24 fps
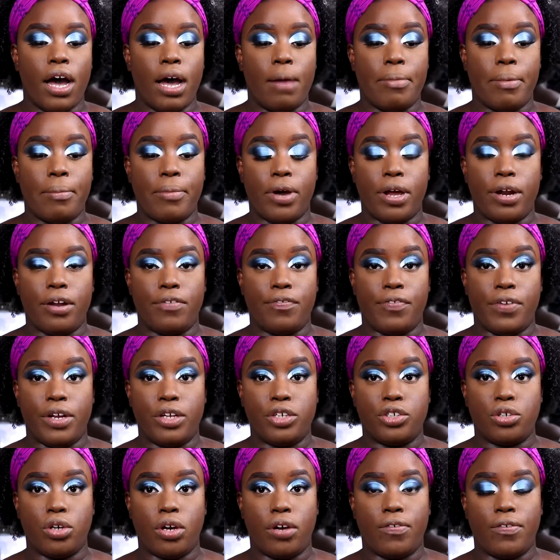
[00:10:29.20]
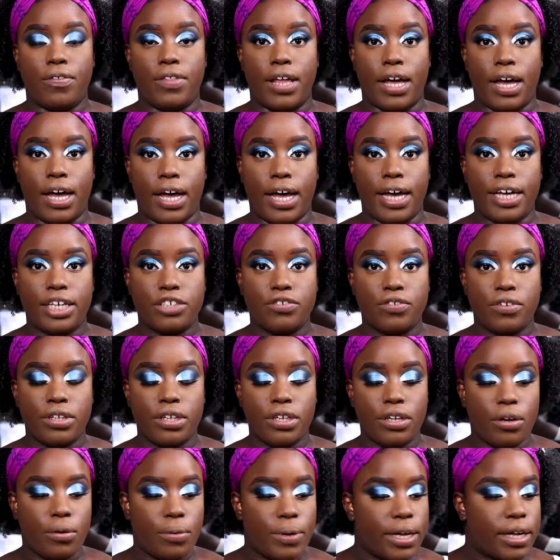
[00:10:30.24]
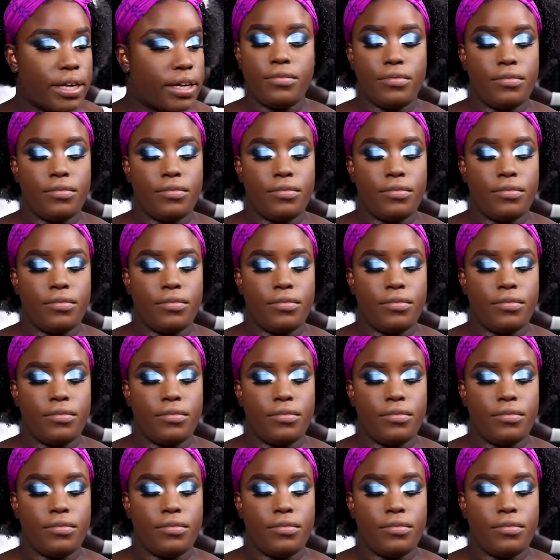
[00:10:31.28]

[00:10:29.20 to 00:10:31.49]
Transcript: I'm gonna finish off the eyes really quick.